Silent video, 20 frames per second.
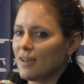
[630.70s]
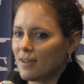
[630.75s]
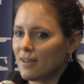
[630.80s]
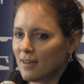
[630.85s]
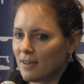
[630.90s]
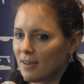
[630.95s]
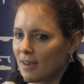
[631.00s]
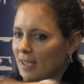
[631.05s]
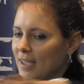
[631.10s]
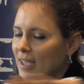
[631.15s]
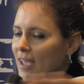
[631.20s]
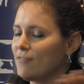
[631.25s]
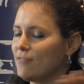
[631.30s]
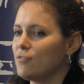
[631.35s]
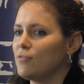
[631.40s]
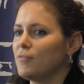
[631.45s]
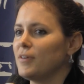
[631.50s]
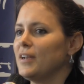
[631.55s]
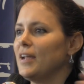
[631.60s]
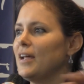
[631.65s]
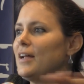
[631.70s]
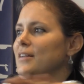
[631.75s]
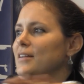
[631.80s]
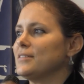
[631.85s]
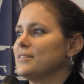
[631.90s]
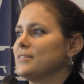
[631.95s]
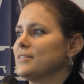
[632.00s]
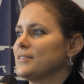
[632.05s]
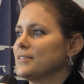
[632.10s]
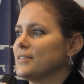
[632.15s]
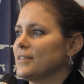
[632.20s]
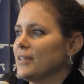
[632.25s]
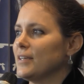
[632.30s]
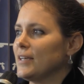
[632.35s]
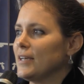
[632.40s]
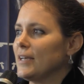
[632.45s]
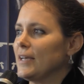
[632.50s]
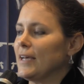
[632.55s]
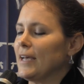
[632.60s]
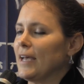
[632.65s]
like everyone else.
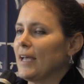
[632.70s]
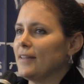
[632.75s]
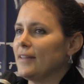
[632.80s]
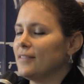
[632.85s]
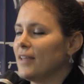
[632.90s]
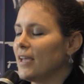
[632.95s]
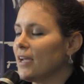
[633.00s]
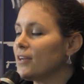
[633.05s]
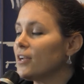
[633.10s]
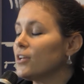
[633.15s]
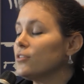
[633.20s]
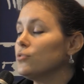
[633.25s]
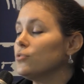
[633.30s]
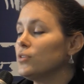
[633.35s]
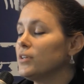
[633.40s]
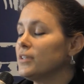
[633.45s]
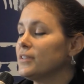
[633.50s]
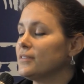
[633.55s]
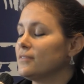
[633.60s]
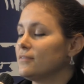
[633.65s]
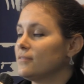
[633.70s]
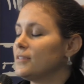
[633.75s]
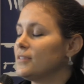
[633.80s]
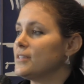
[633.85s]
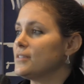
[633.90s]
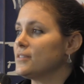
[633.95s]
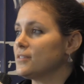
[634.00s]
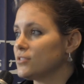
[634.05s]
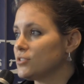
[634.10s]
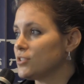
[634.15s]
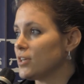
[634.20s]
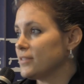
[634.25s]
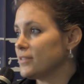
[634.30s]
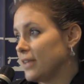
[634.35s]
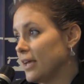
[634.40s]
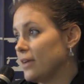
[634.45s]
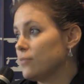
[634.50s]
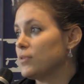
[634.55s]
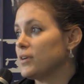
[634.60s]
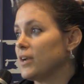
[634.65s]
And they're not doing this.
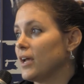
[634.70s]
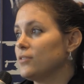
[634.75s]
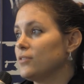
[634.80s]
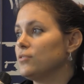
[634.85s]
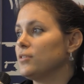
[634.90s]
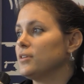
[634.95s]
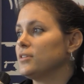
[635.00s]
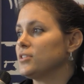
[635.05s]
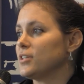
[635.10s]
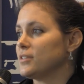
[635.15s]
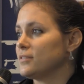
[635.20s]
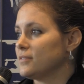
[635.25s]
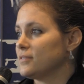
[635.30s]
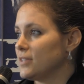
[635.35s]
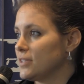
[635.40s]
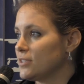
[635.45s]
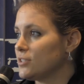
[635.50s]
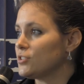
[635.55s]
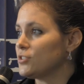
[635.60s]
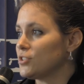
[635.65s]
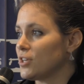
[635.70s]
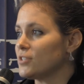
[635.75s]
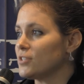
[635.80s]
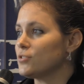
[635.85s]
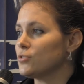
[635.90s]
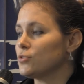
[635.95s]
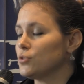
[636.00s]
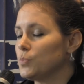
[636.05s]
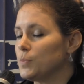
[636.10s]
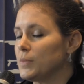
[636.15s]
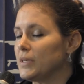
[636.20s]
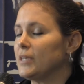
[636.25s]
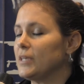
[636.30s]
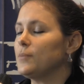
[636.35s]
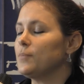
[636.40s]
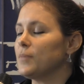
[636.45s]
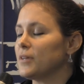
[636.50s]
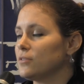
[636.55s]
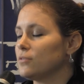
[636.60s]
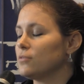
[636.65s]
They were not doing this just to
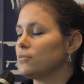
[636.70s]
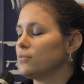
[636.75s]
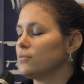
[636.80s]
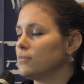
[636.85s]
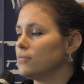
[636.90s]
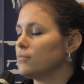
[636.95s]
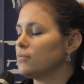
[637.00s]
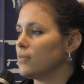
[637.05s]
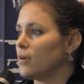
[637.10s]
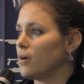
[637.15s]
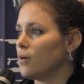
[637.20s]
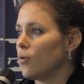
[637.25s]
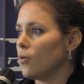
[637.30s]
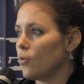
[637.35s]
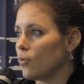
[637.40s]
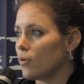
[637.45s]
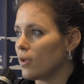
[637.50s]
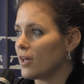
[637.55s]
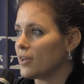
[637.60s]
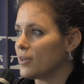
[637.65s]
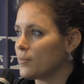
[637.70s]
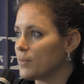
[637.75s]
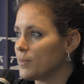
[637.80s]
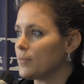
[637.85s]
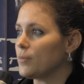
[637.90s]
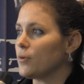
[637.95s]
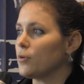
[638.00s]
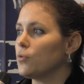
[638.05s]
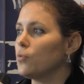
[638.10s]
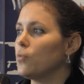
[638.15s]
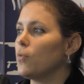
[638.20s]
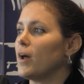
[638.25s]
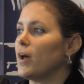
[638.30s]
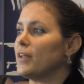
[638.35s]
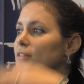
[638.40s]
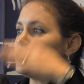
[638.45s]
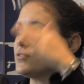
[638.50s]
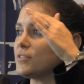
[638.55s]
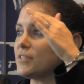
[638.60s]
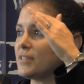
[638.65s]
me, but to all other people who
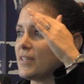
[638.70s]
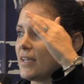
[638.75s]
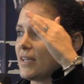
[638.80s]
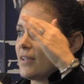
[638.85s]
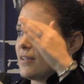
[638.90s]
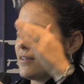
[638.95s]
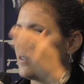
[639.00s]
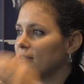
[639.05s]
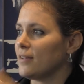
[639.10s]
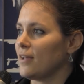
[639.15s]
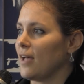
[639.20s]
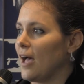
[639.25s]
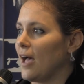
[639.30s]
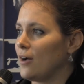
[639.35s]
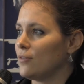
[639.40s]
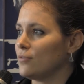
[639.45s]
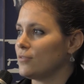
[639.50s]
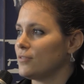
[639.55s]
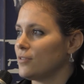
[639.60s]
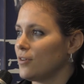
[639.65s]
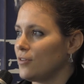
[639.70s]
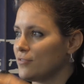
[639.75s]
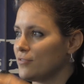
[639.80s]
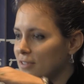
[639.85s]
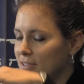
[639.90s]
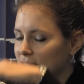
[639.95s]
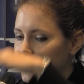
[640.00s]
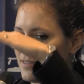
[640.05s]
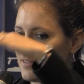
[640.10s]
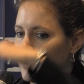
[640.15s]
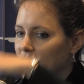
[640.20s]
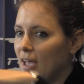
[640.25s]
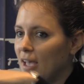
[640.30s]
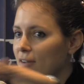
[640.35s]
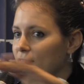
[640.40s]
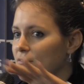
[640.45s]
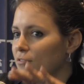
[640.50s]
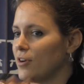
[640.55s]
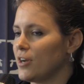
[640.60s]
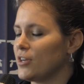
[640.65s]
wanted to stick out of the
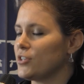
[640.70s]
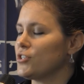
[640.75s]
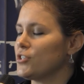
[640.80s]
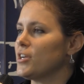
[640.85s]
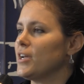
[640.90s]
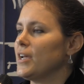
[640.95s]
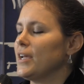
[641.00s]
average.